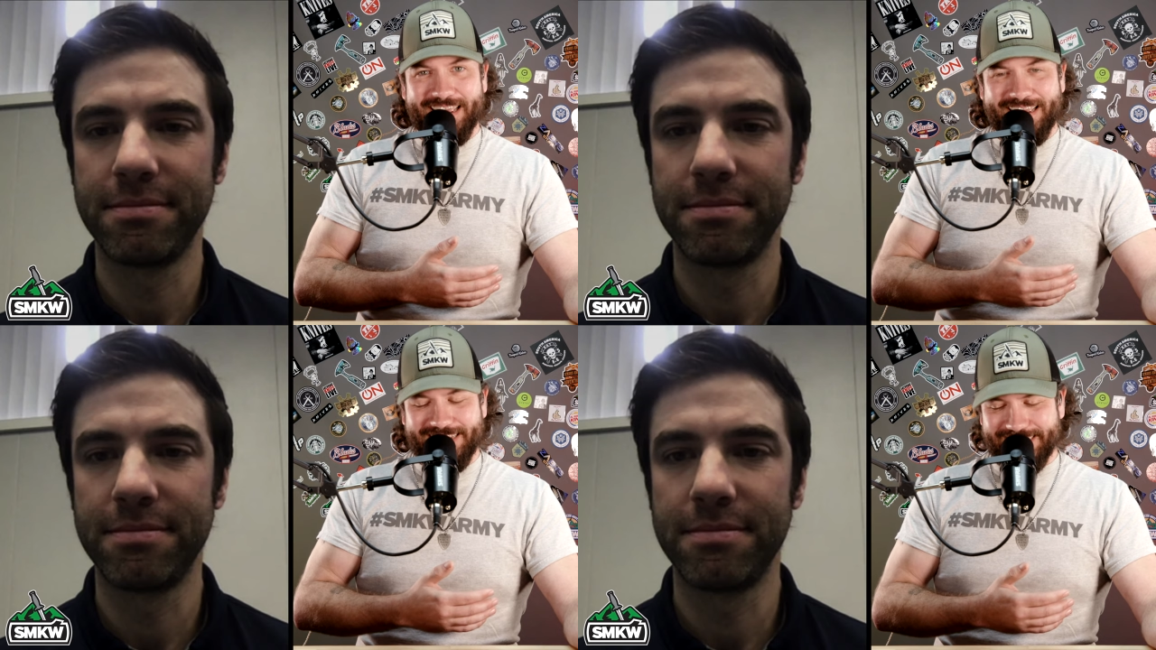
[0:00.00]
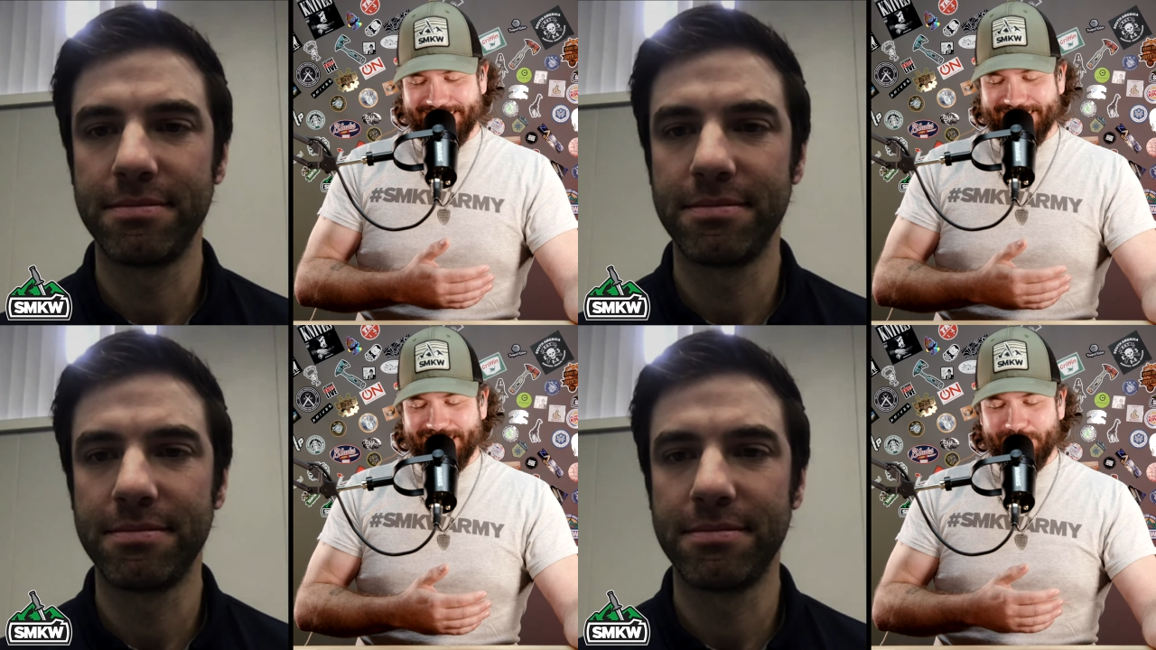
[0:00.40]

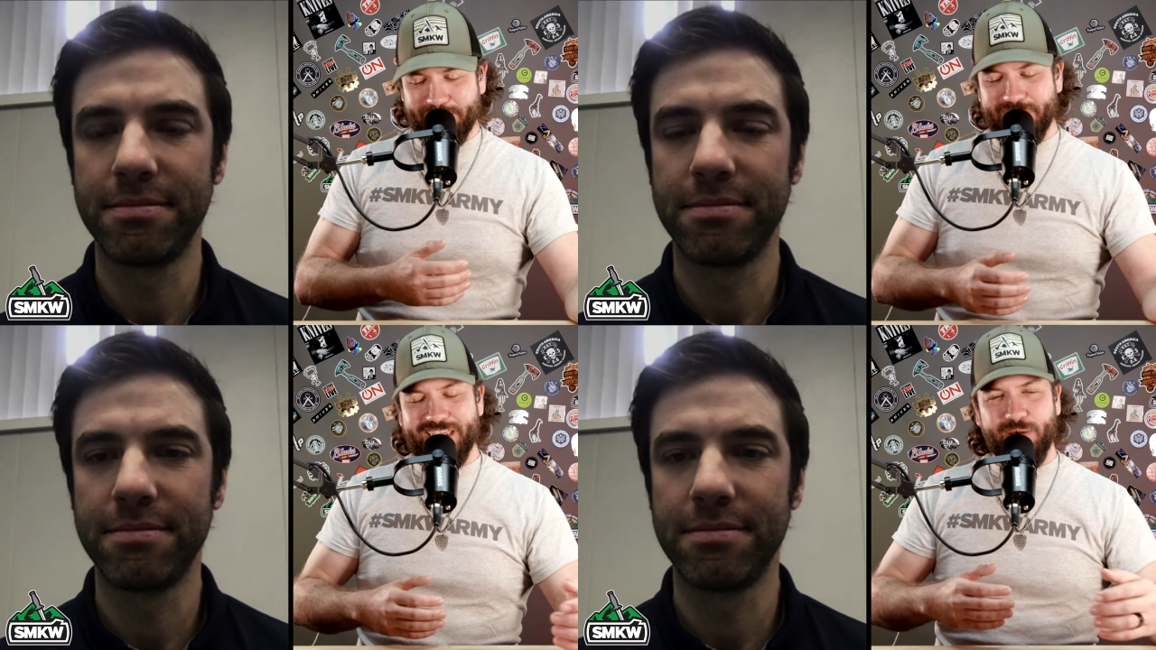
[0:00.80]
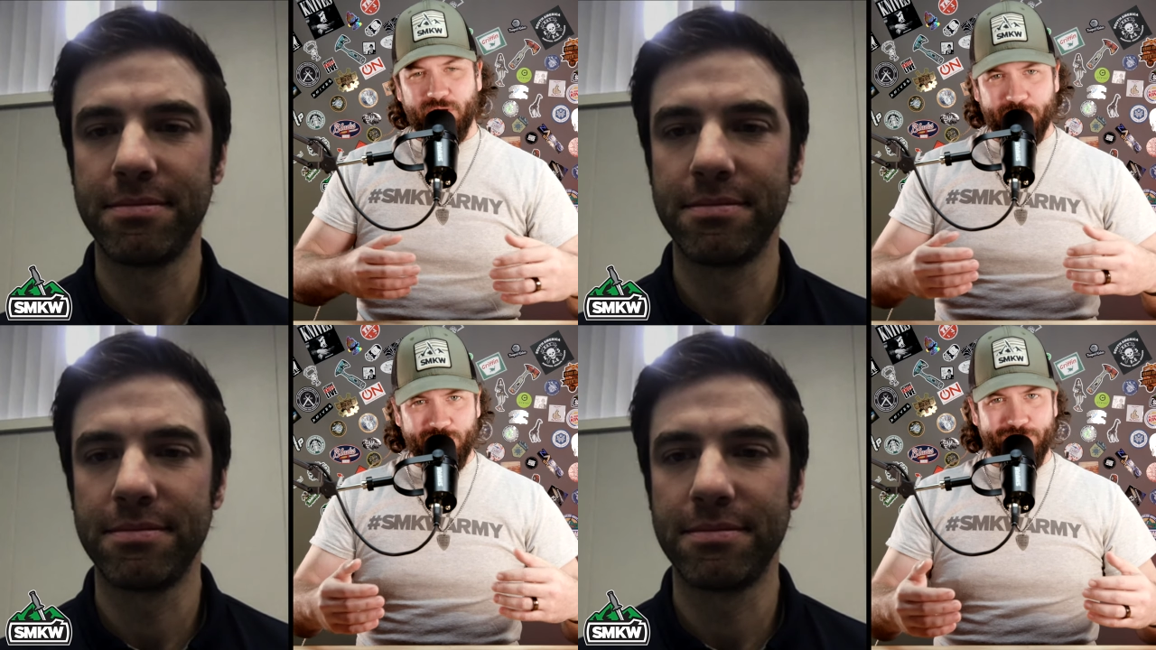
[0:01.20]
Speaker 1: is being able
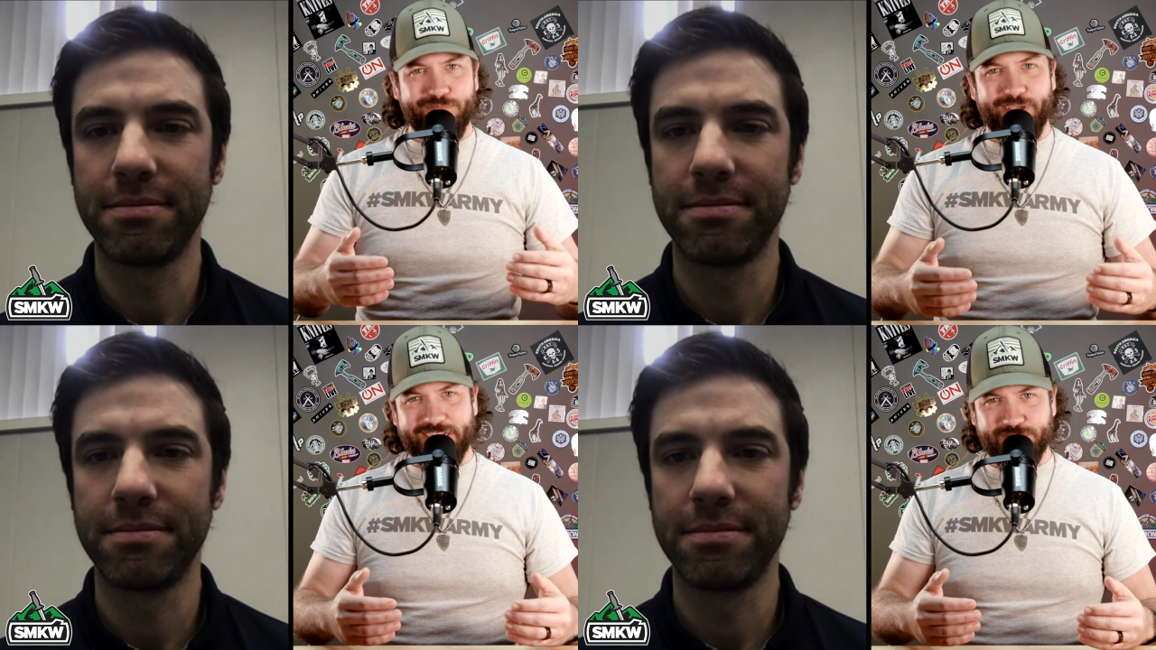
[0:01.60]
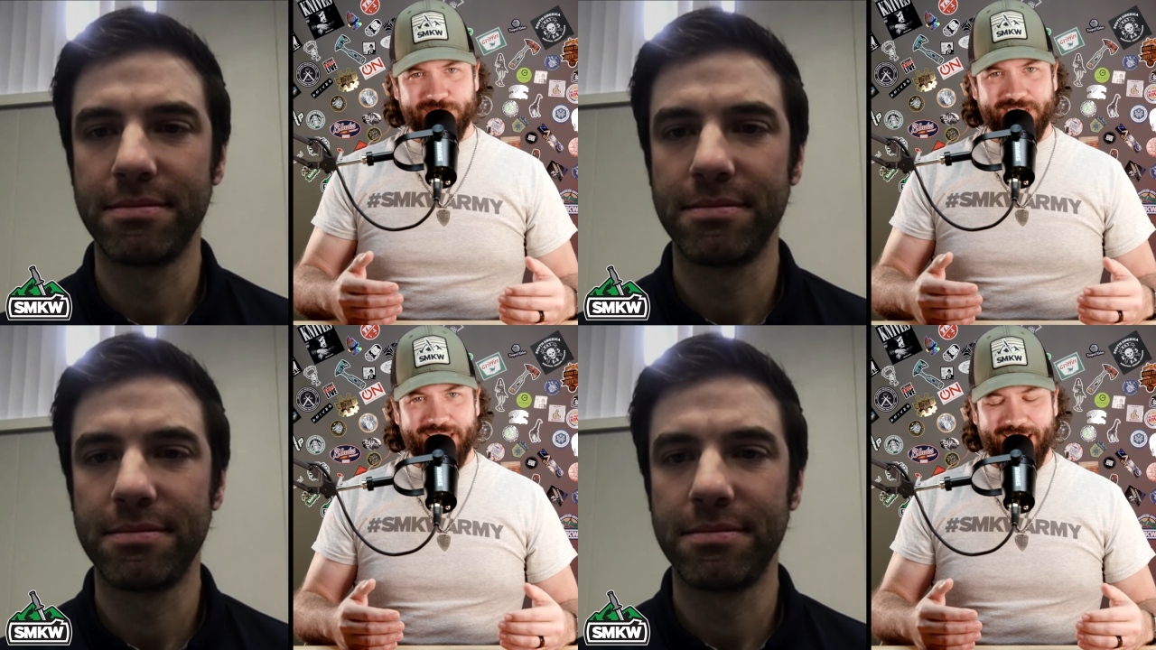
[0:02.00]
to put a face
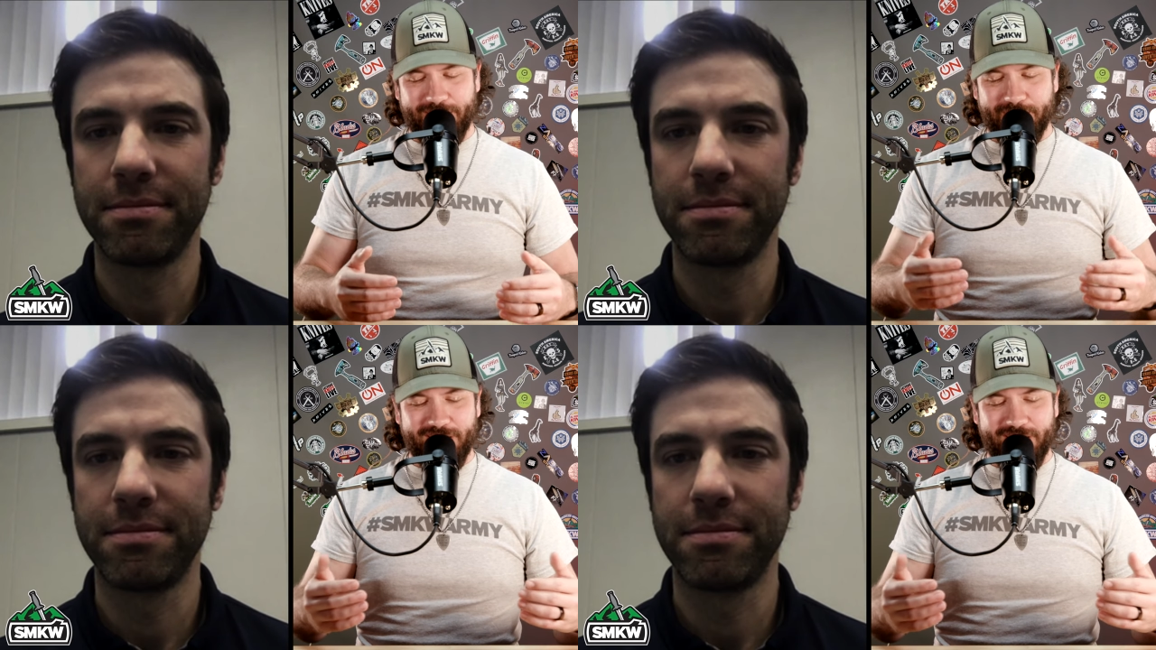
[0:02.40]
with the name